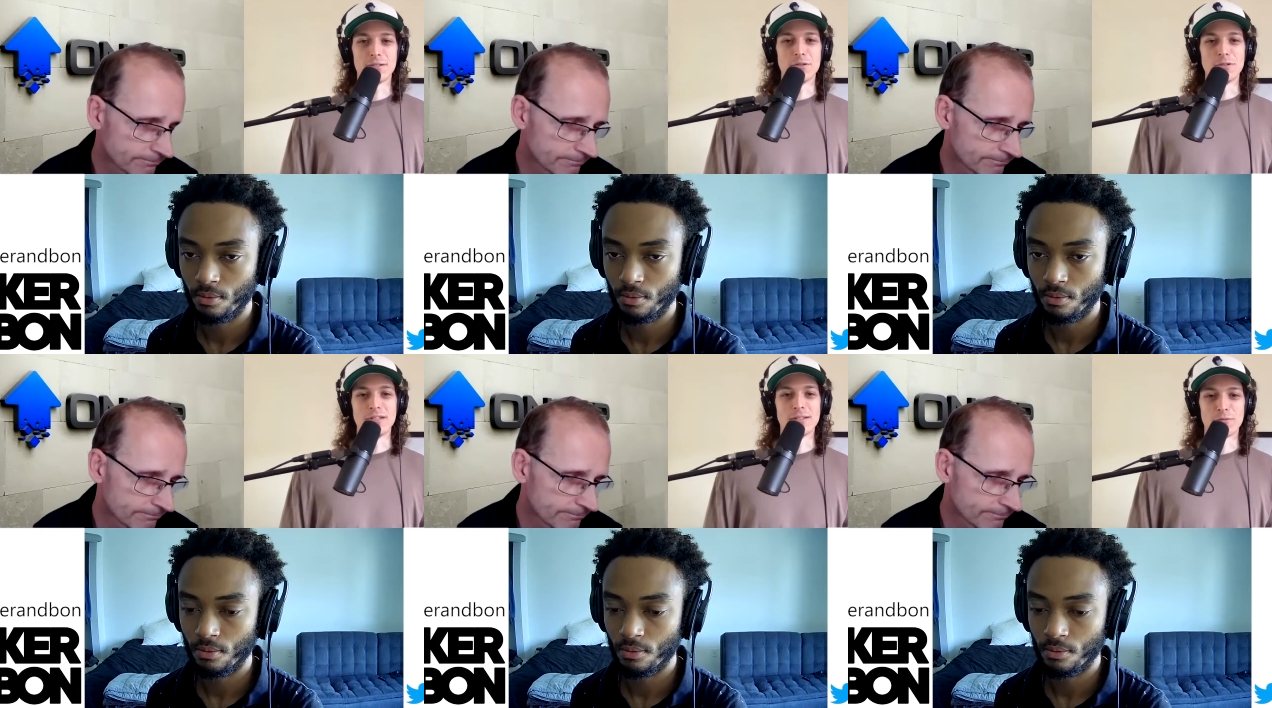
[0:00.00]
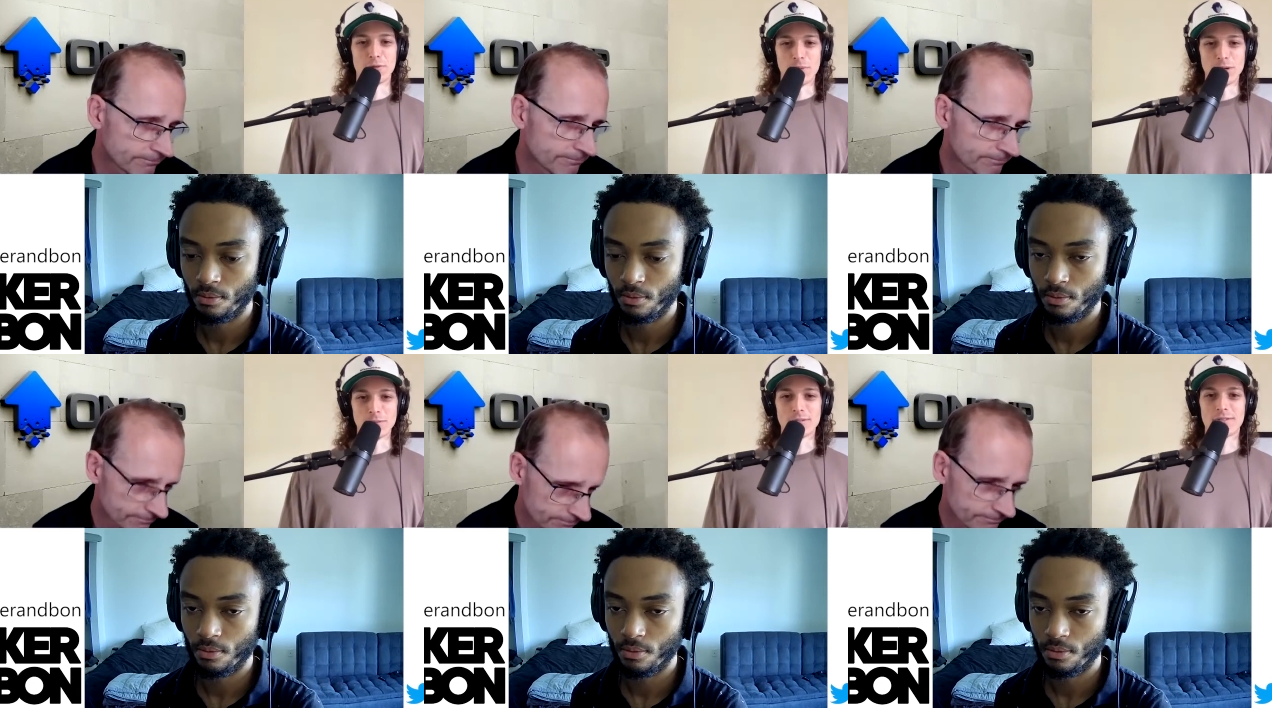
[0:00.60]
Speaker 1: doing
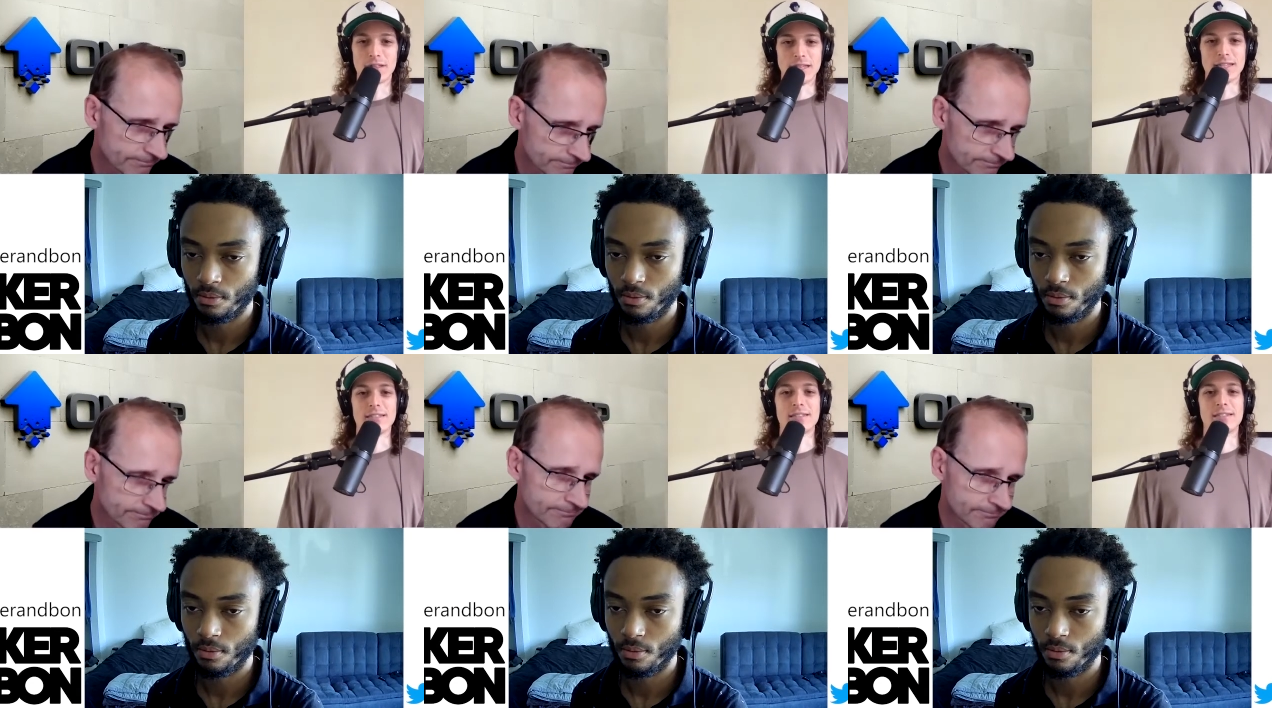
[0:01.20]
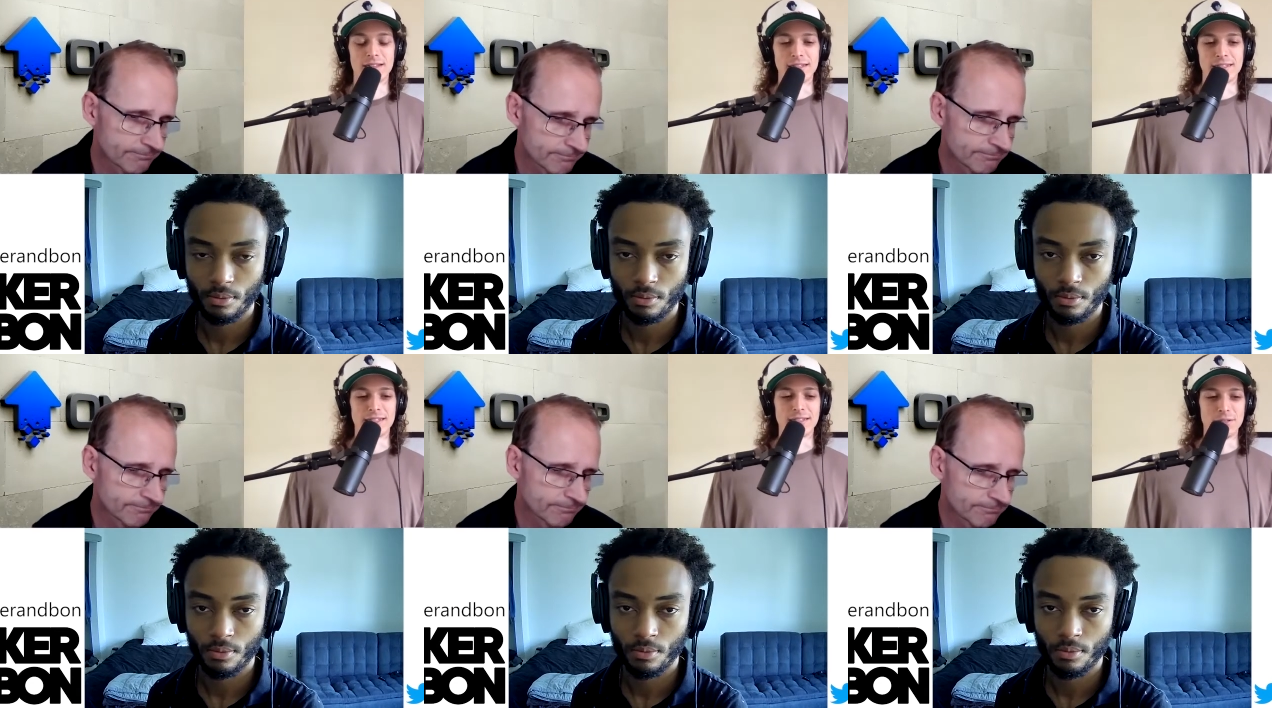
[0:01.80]
remote things. I
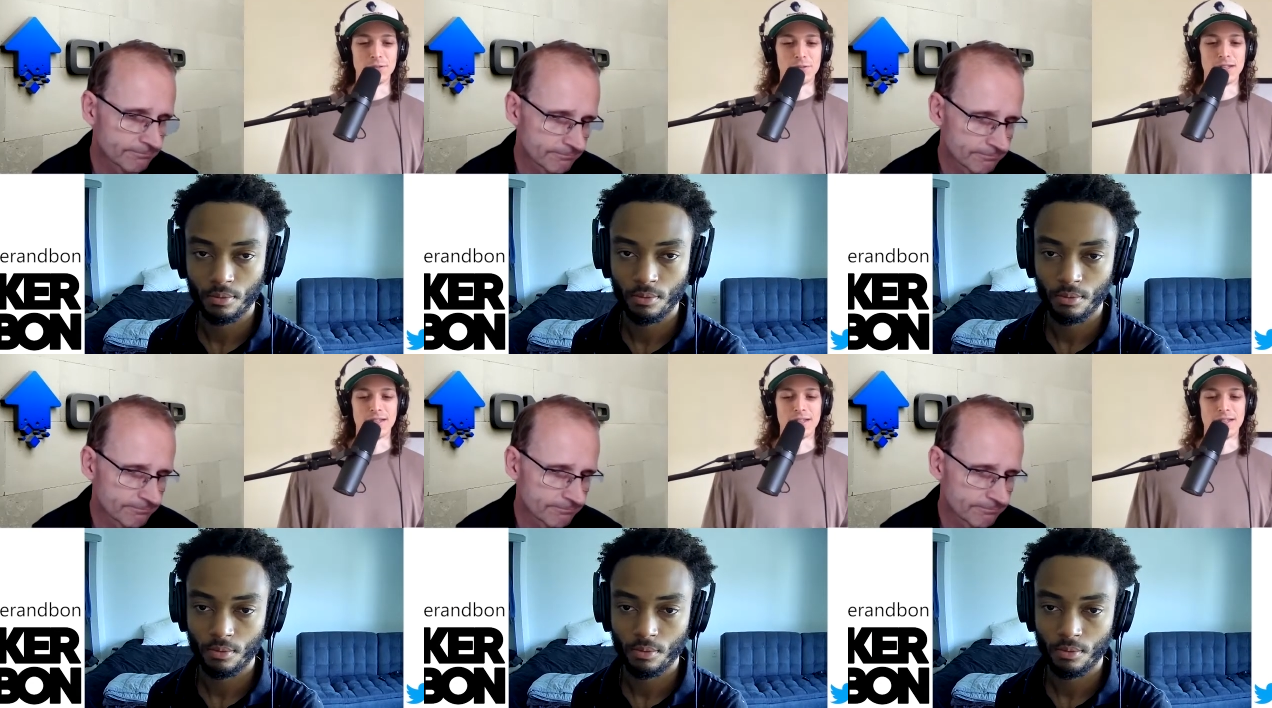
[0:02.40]
said to you that